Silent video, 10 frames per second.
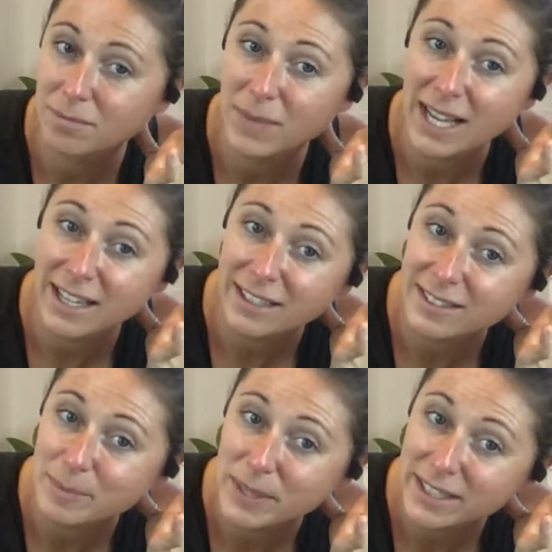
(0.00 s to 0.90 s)
My head
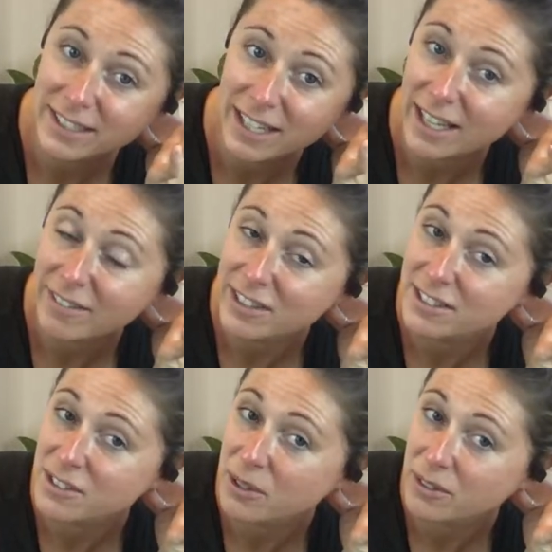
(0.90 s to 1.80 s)
is big and
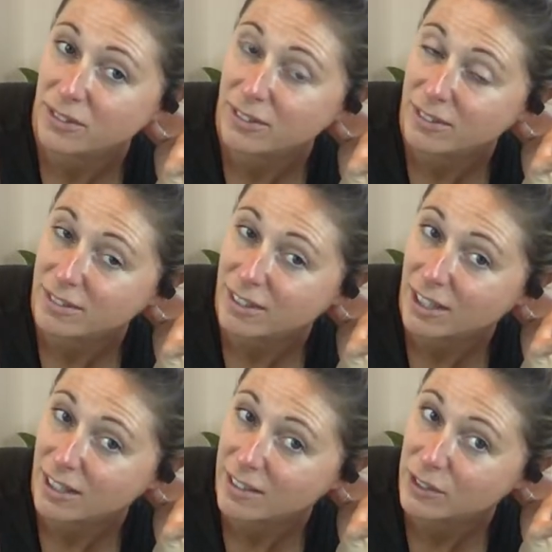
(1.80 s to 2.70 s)
heavy, so
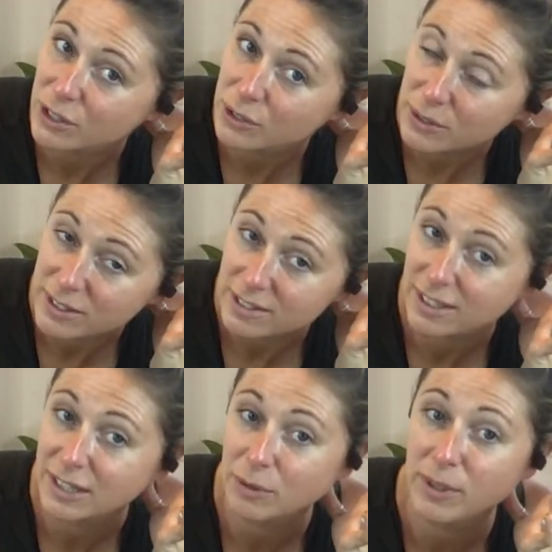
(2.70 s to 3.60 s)
all I have to do is
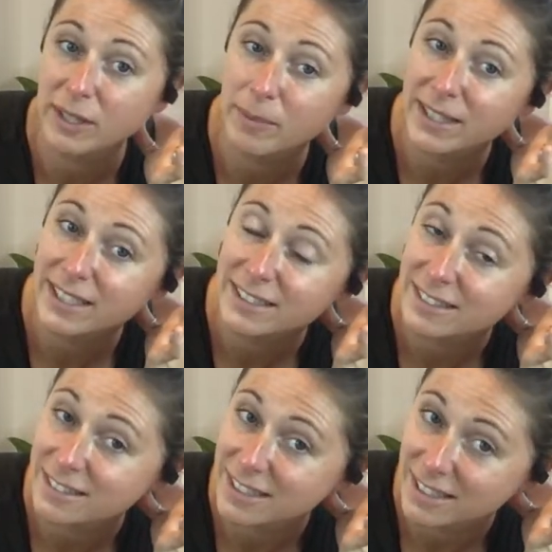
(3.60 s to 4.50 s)
let the weight of my head
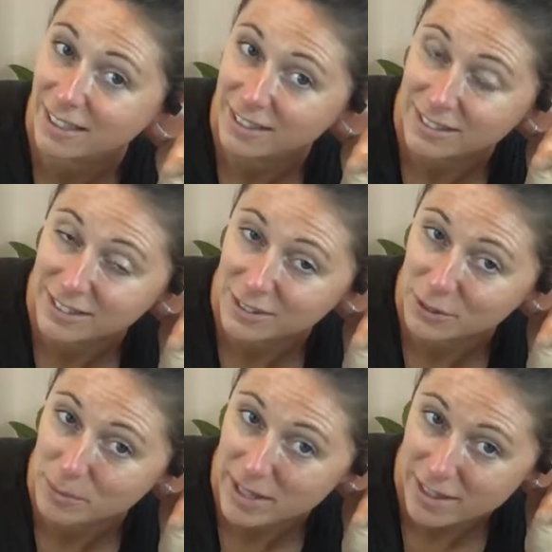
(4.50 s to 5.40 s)
sink
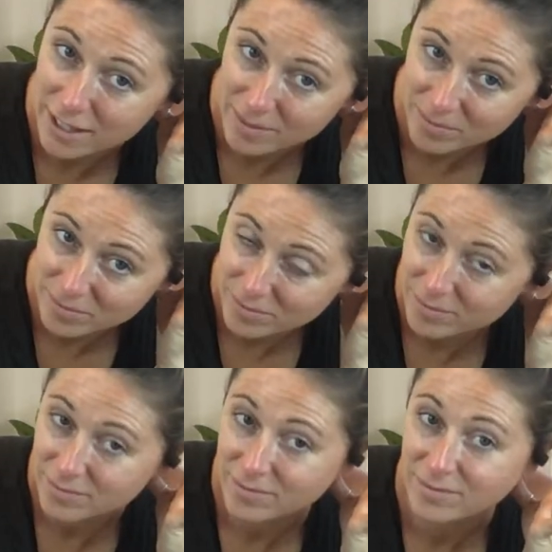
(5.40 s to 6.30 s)
onto my thumb.
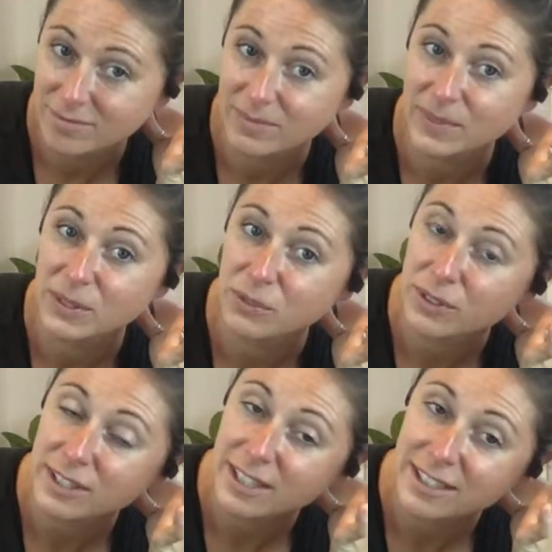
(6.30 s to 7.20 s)
Feels
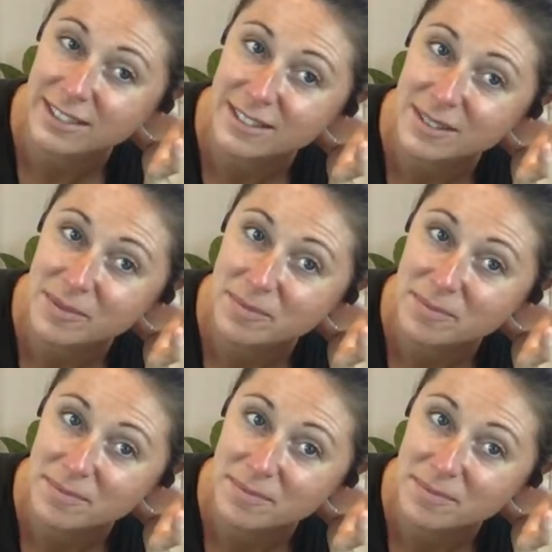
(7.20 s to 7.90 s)
really nice.